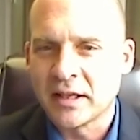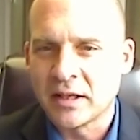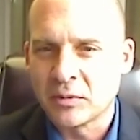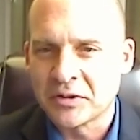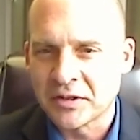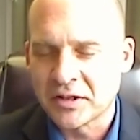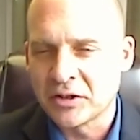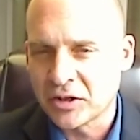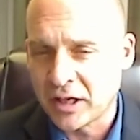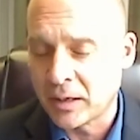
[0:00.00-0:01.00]
and it was
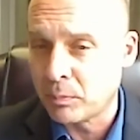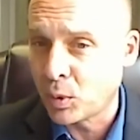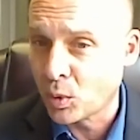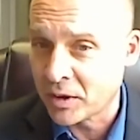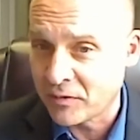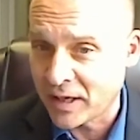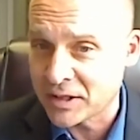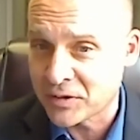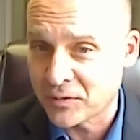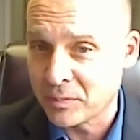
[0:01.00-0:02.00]
essentially on poor advice
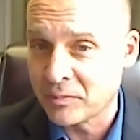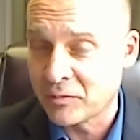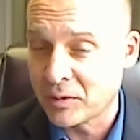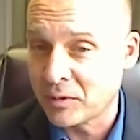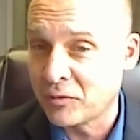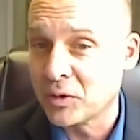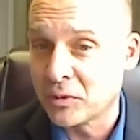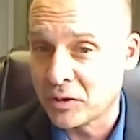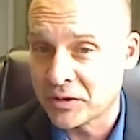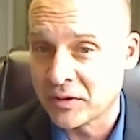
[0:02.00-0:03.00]
from a few of
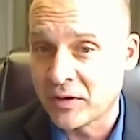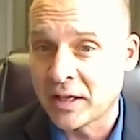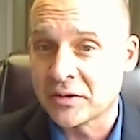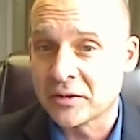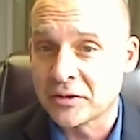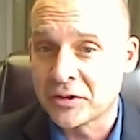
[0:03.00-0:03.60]
those advisors.